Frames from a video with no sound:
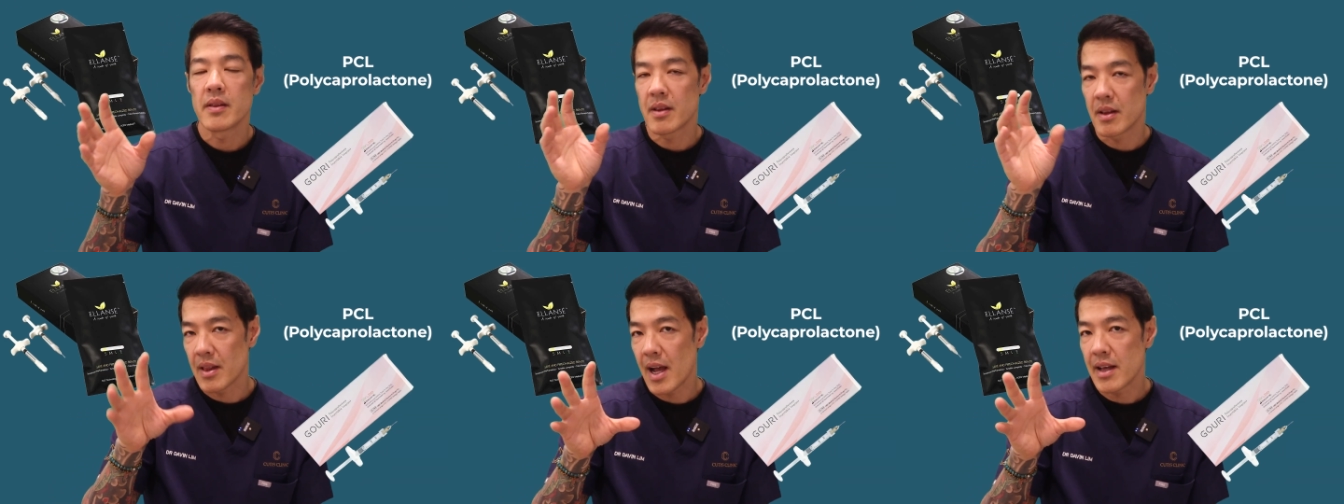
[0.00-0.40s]

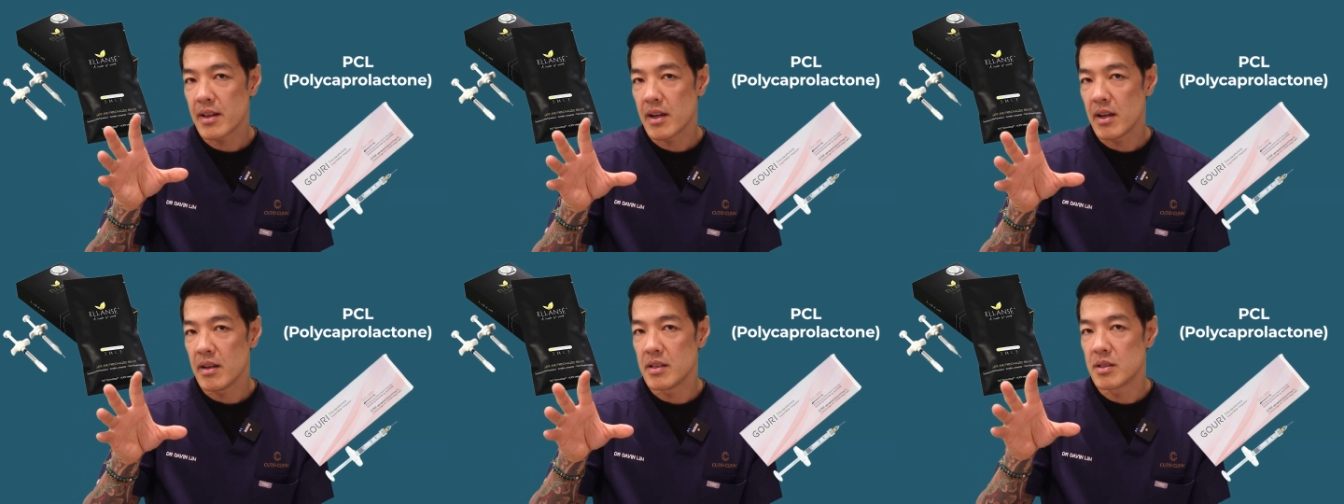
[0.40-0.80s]
The
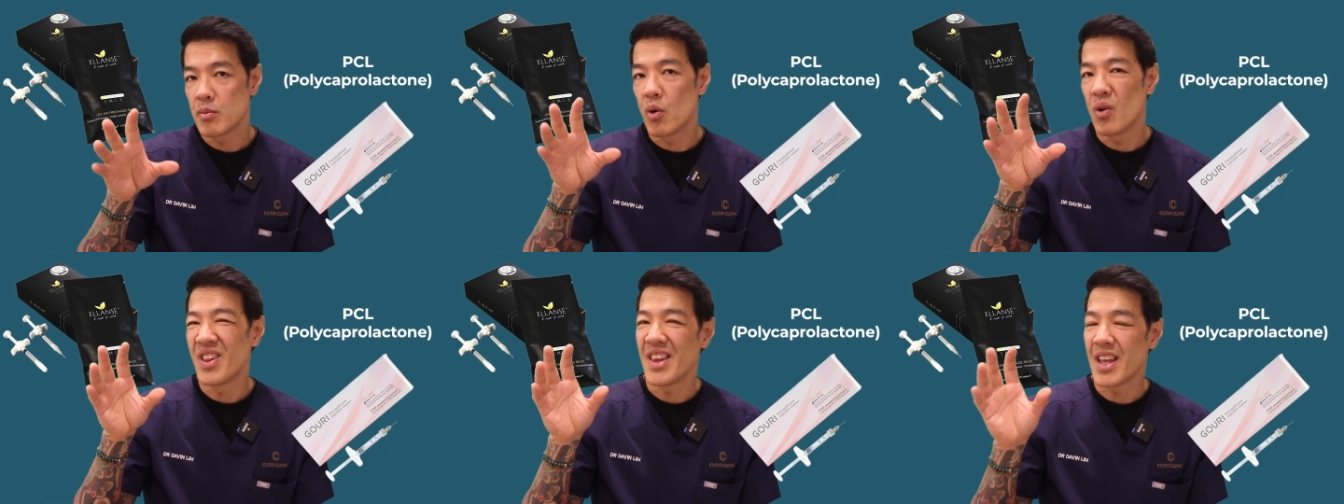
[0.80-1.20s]
latter is
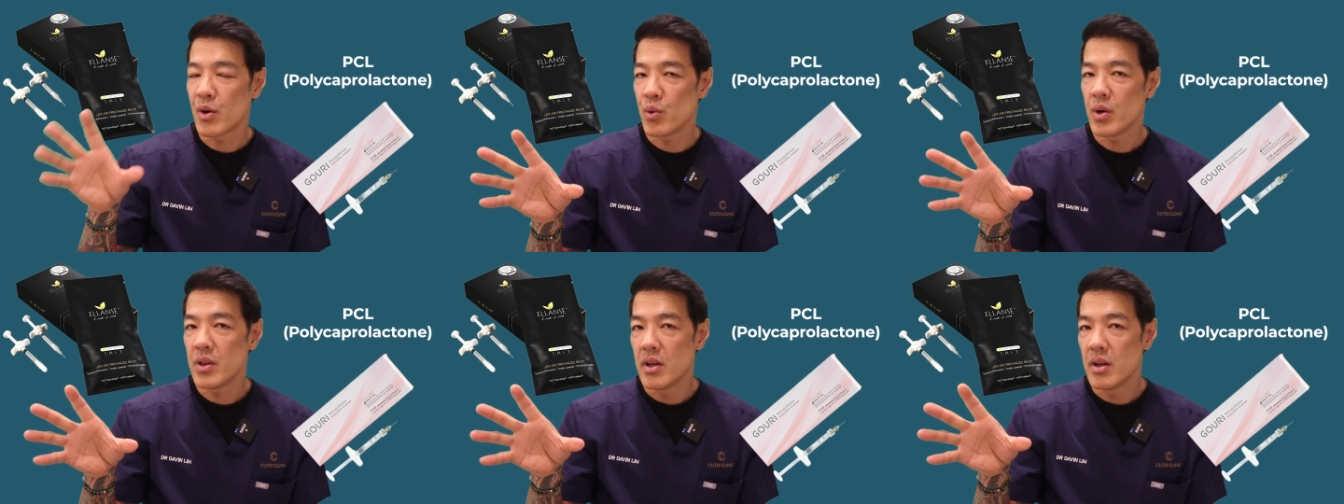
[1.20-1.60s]
more
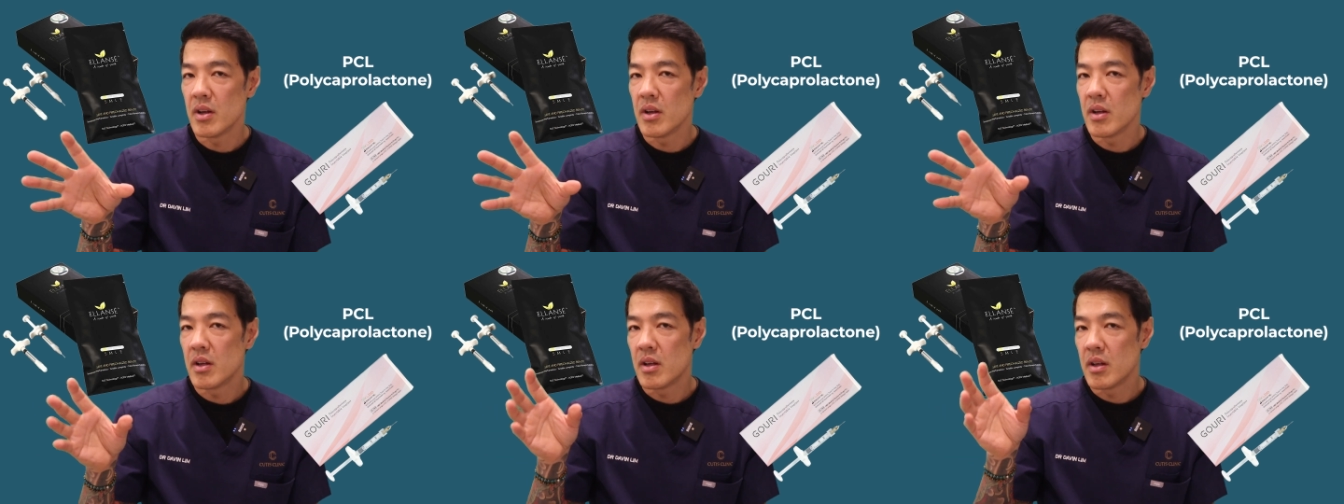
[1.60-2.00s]
liquid,
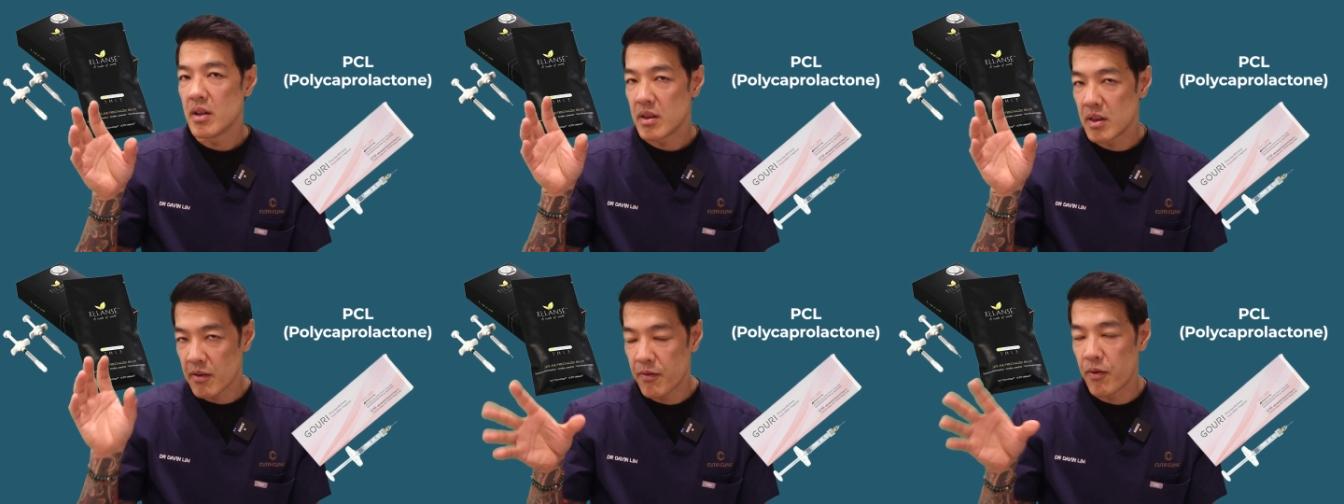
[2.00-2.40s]

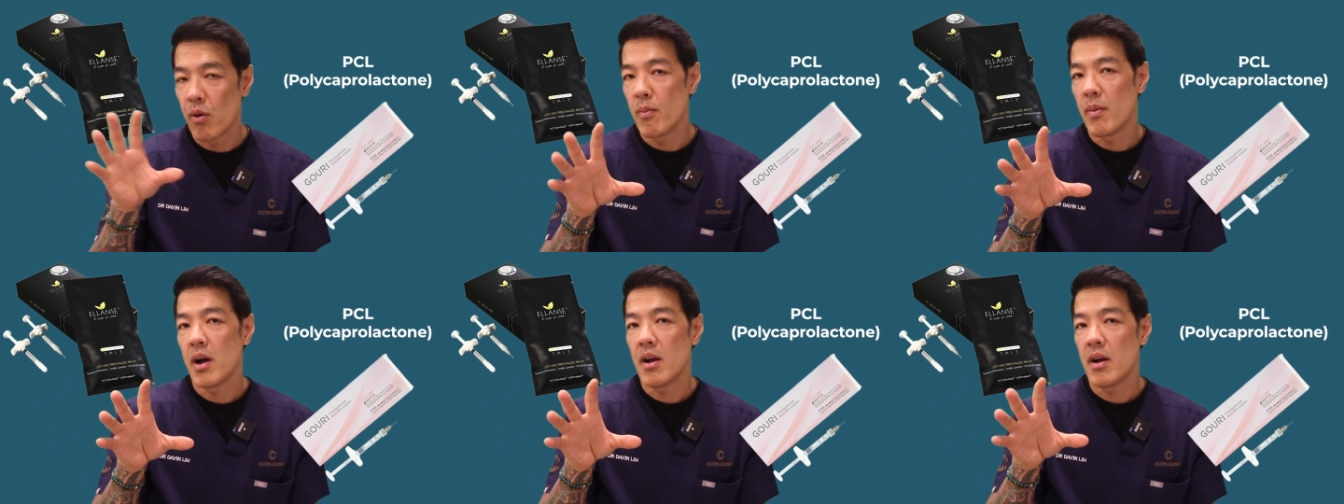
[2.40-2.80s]
the
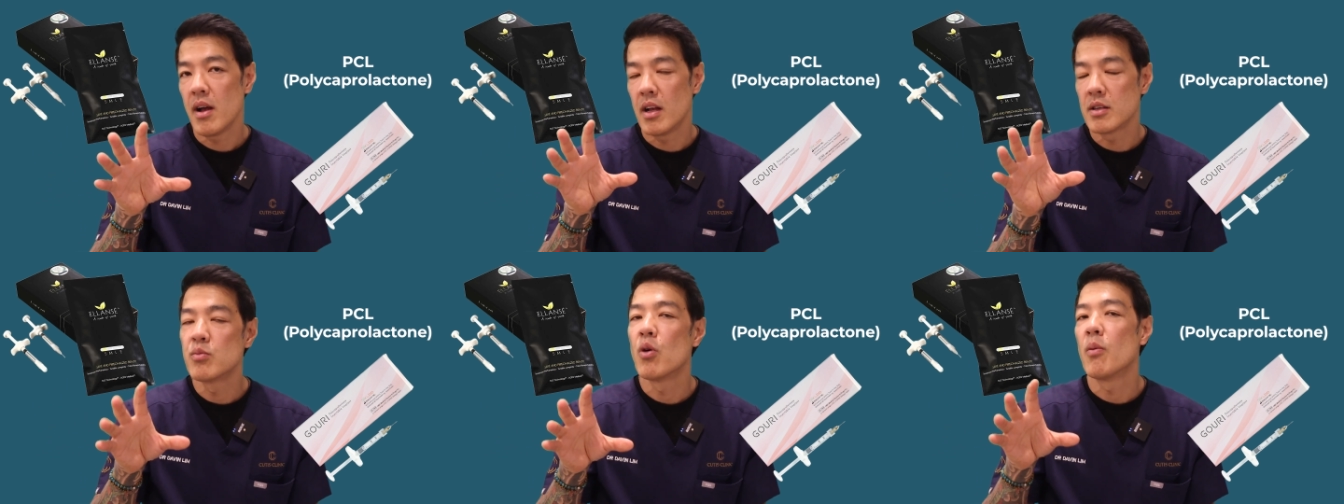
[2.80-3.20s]
former
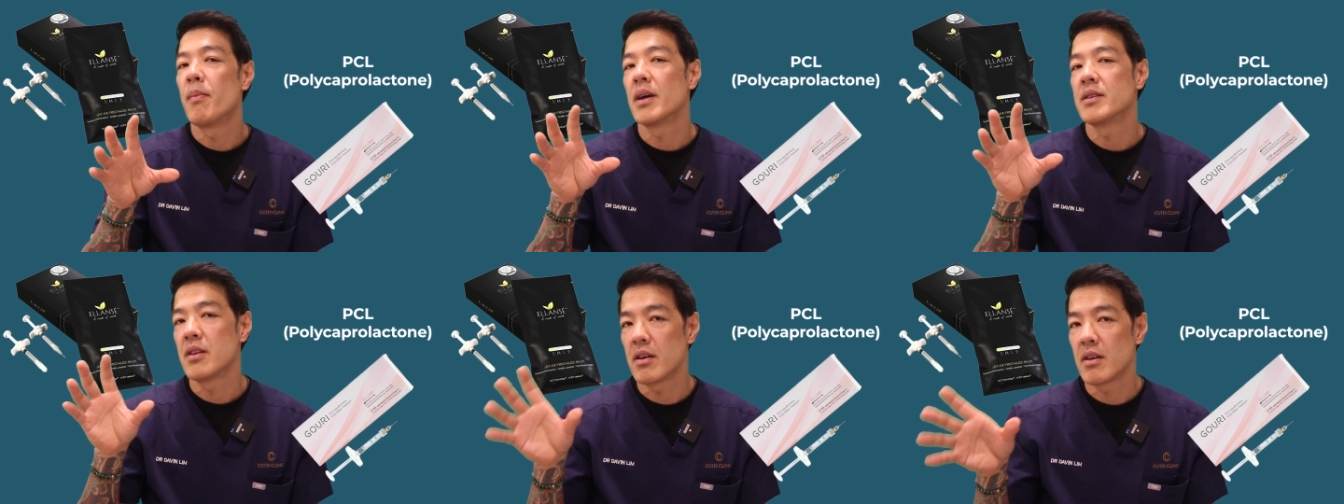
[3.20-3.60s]
has more
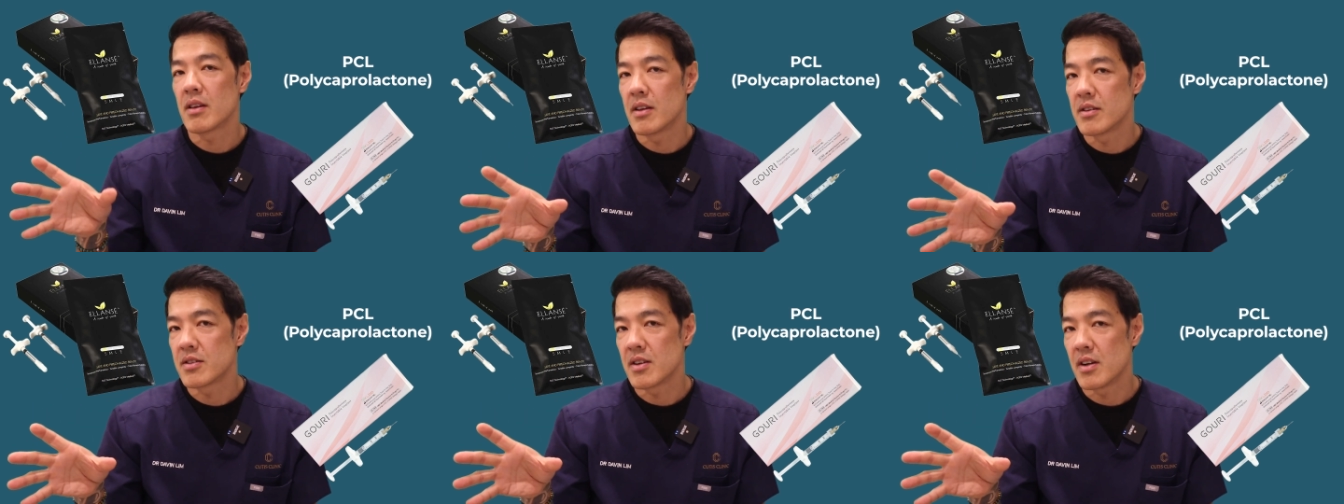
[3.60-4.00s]

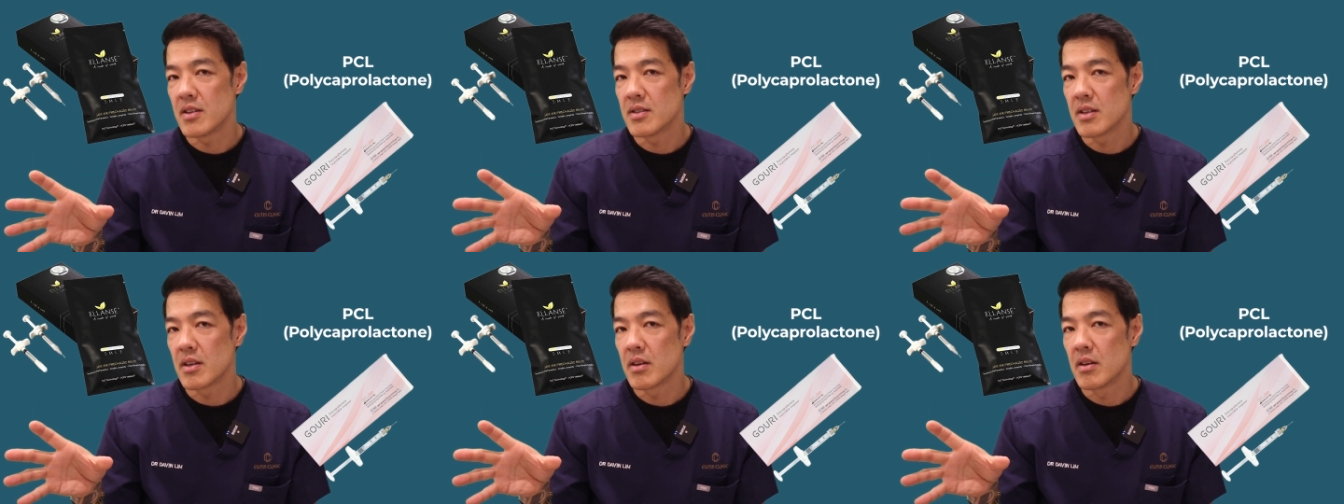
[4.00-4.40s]
particulate
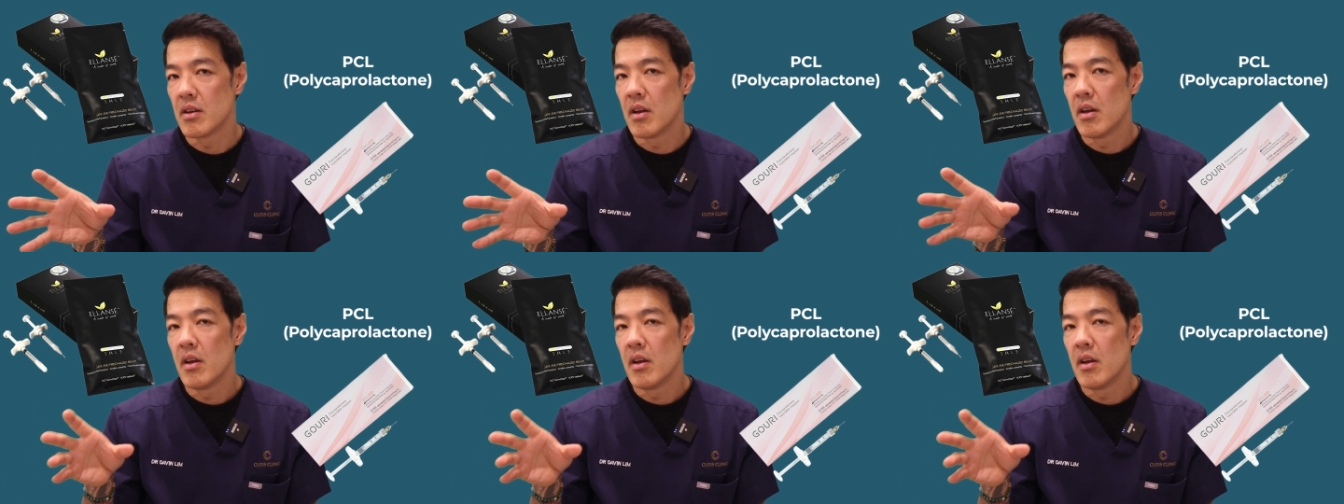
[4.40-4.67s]
sizing.